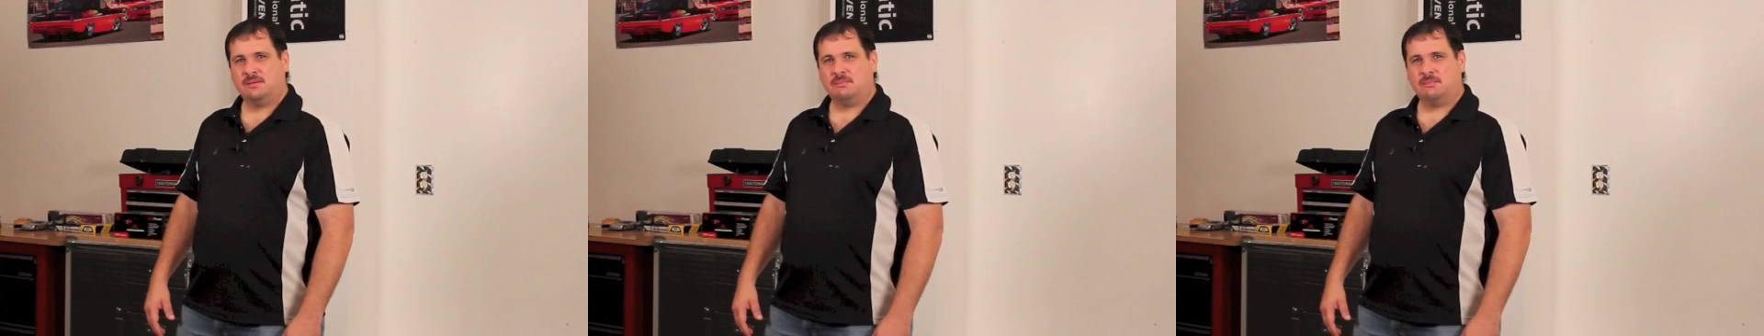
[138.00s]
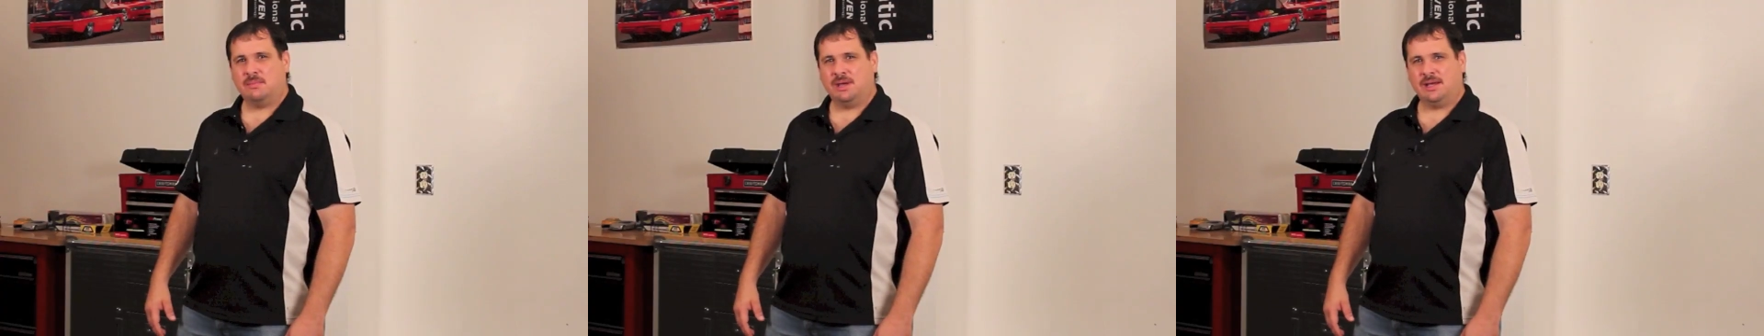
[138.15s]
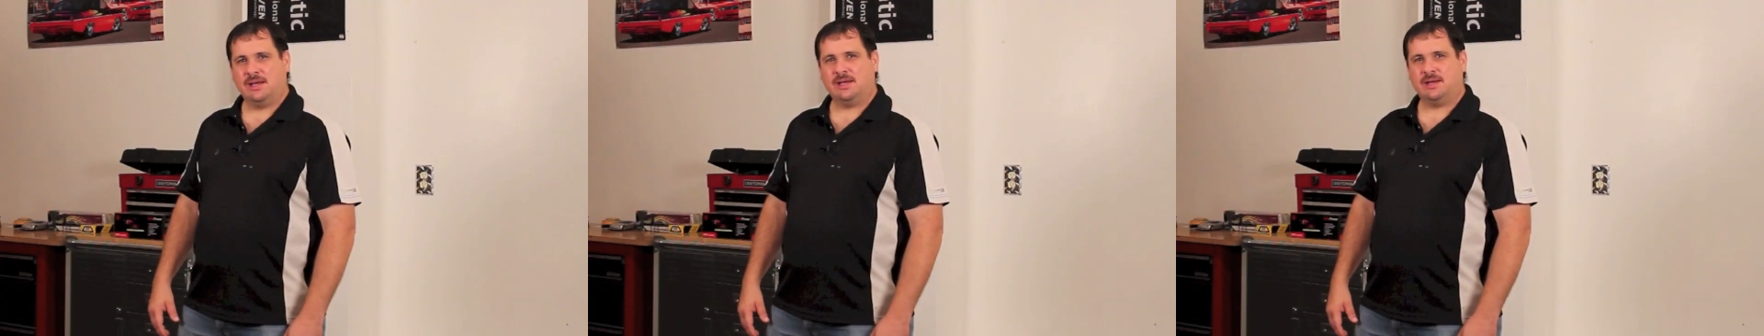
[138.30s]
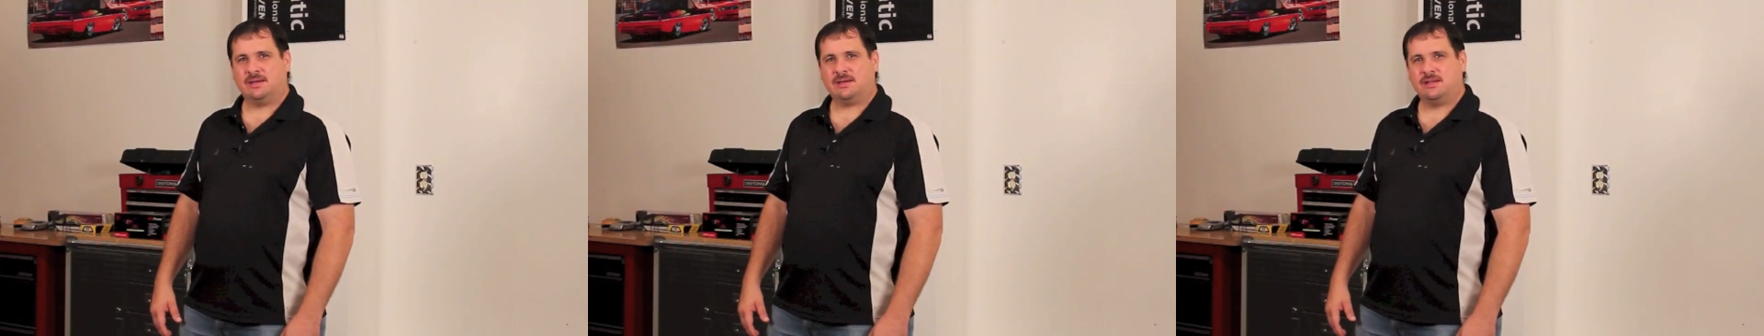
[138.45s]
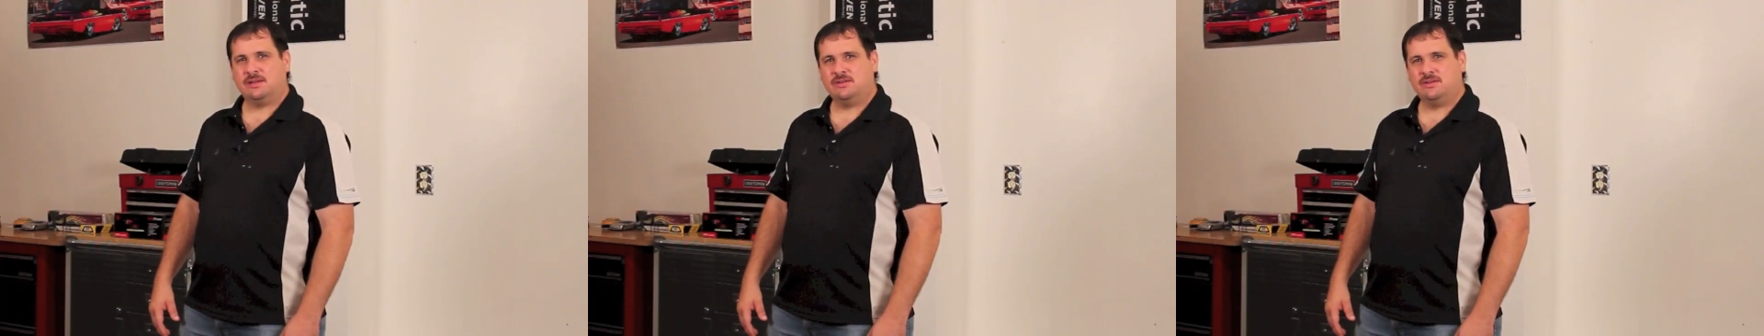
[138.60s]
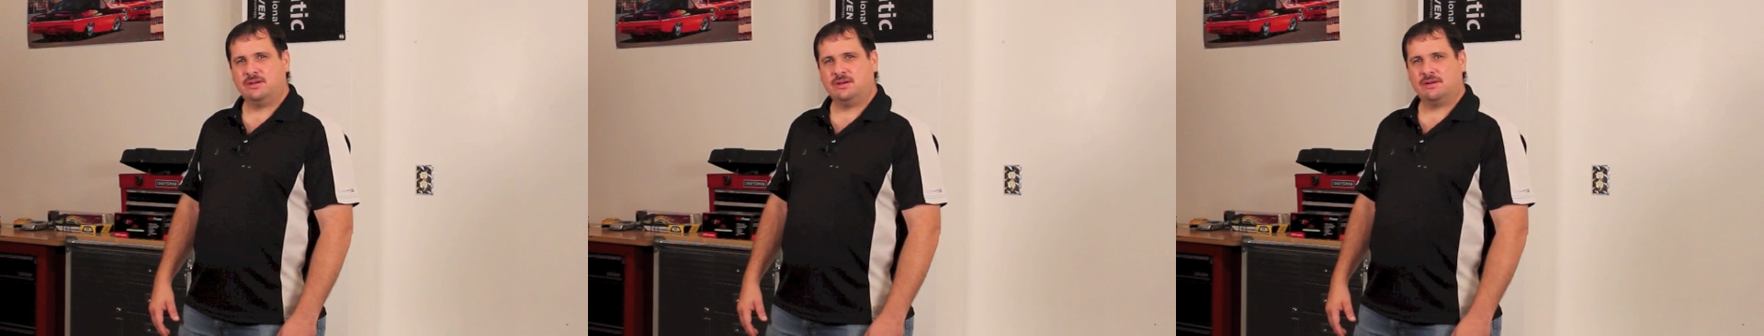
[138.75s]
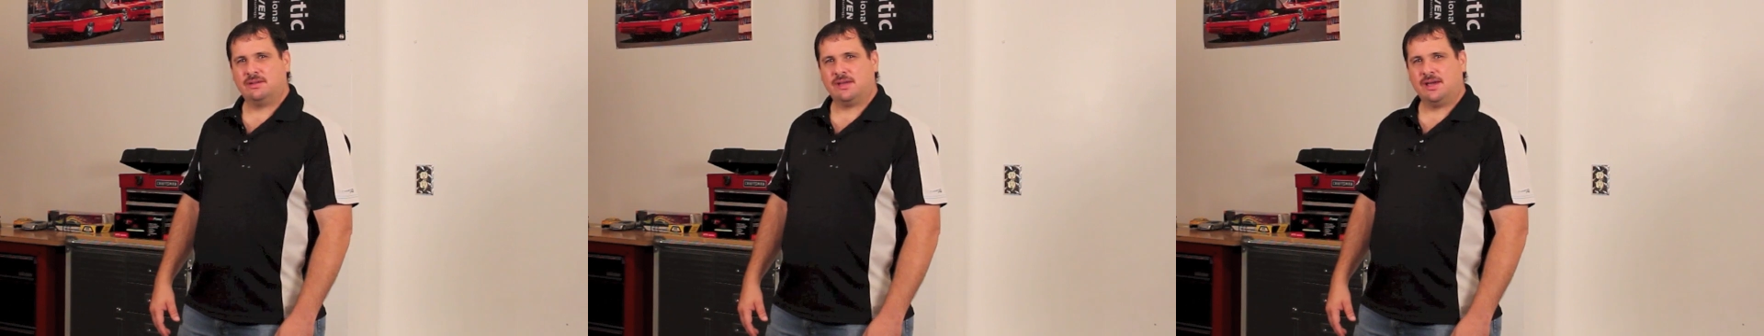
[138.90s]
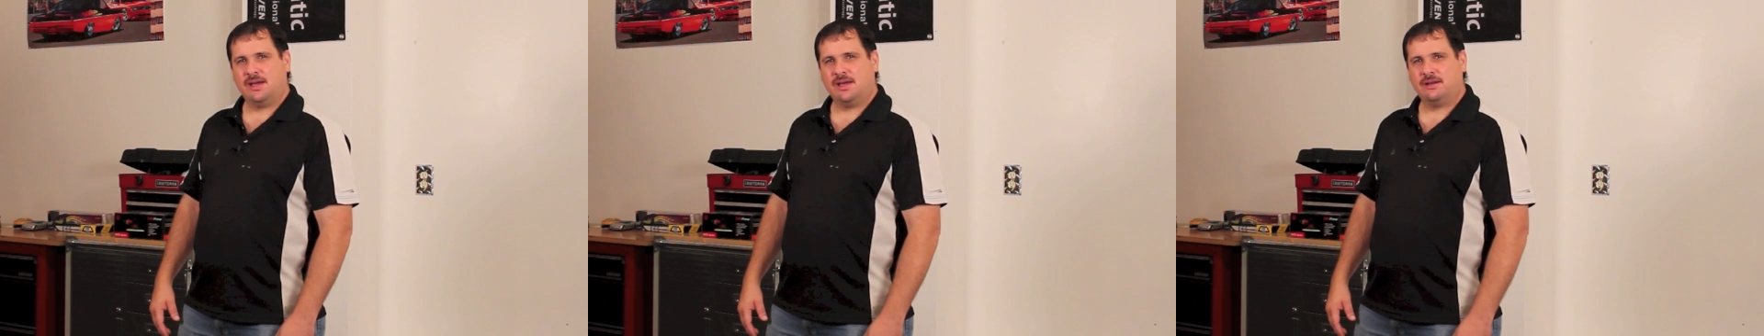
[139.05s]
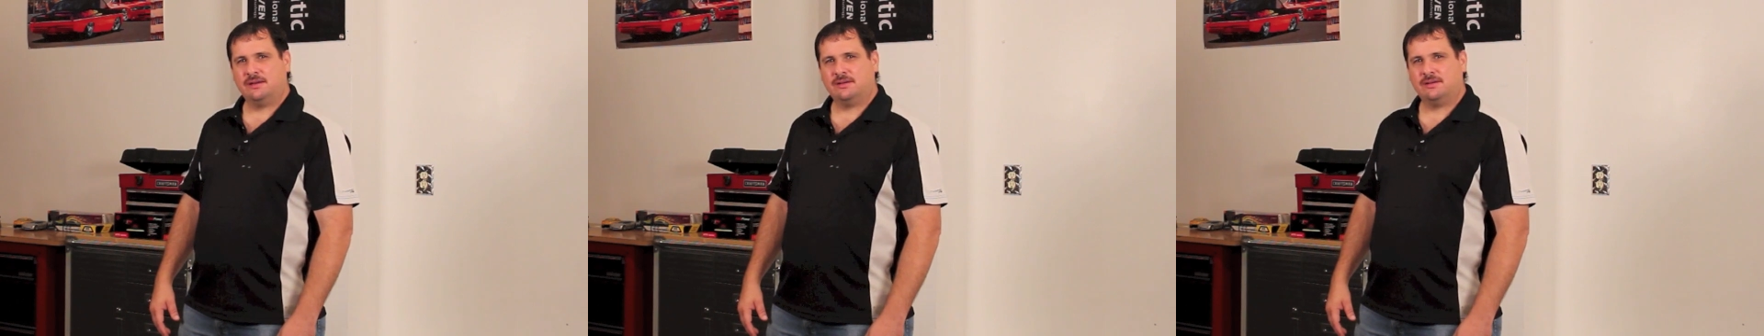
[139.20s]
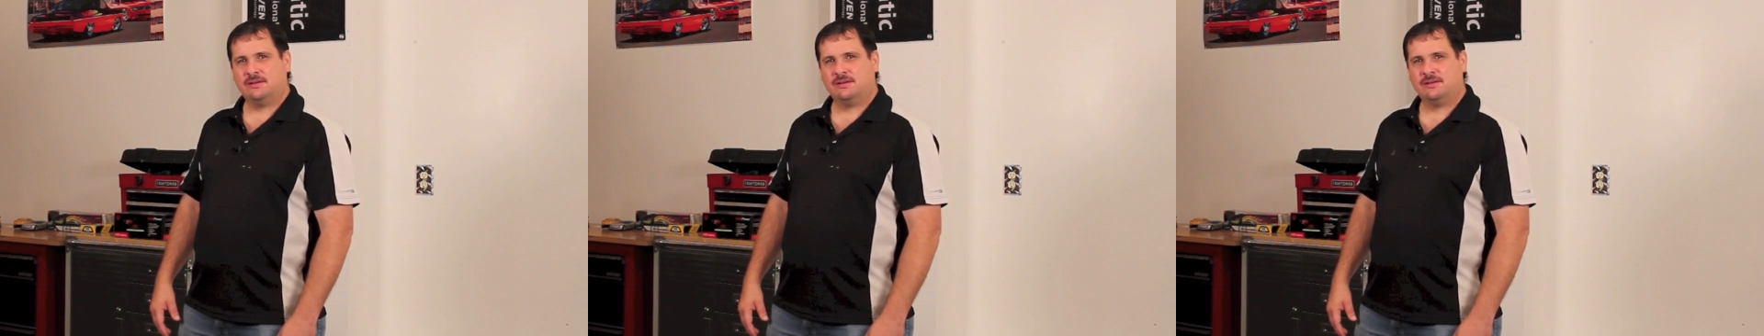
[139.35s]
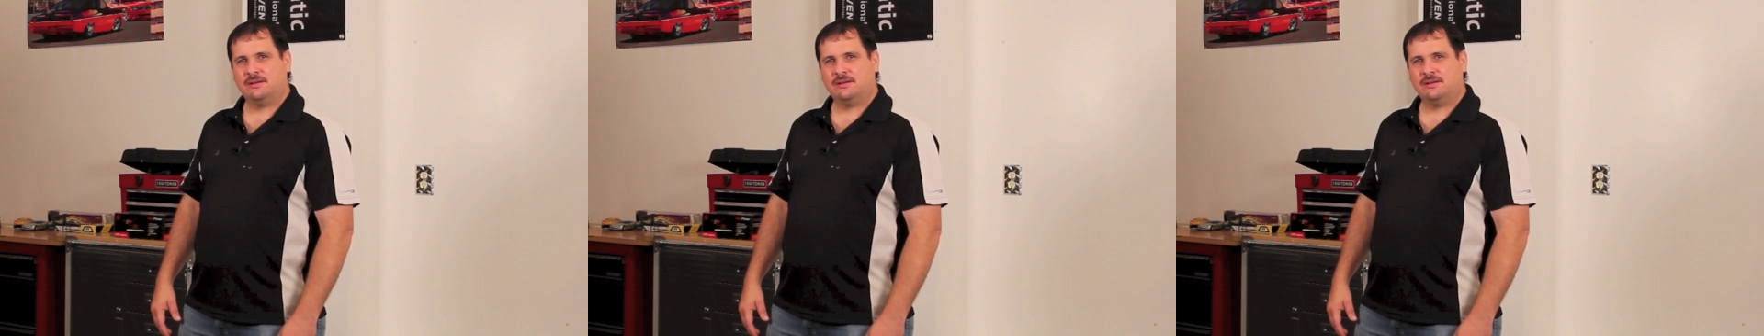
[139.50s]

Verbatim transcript: Man, can you hear that?